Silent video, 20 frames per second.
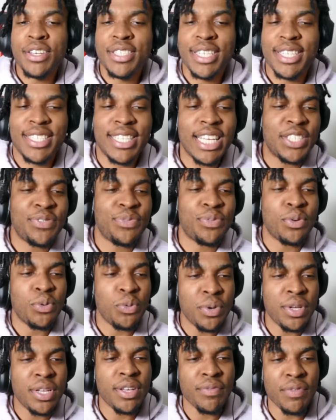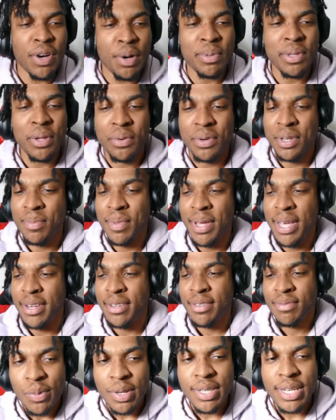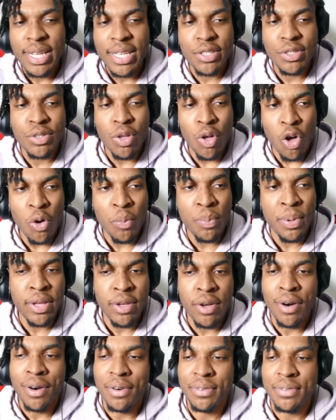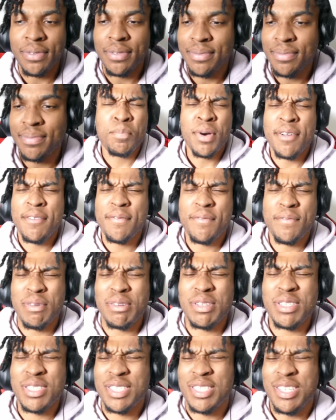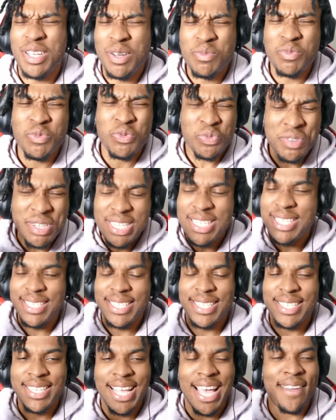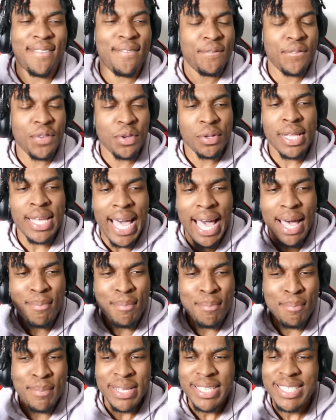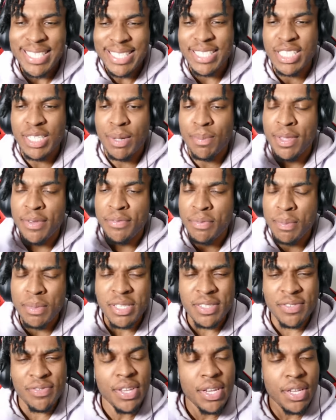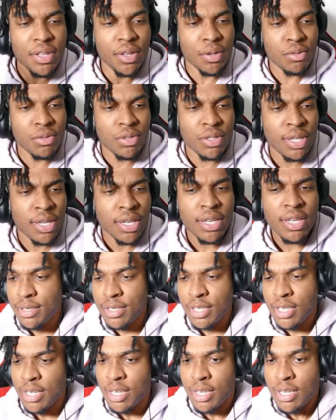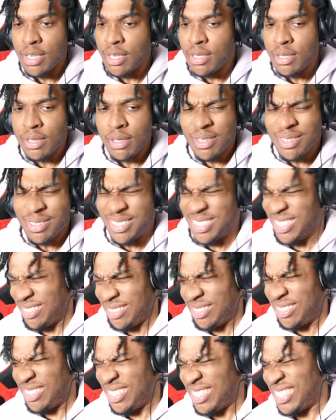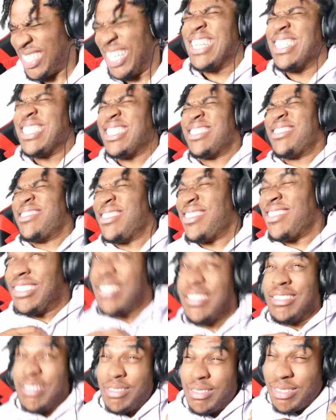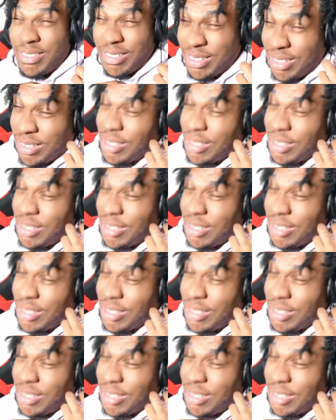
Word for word: successful week of uploading, man. One day this will all pay off. But for some reason, I feel like I'm missing something from these videos. I might be able to help